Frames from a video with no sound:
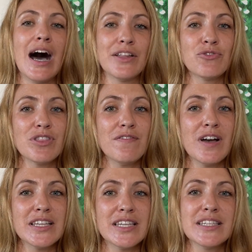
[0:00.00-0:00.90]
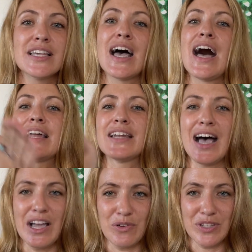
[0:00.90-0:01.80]
Android devices and
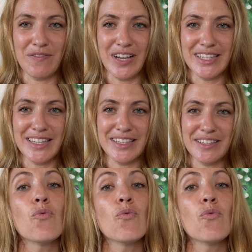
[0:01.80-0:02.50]
iOS devices.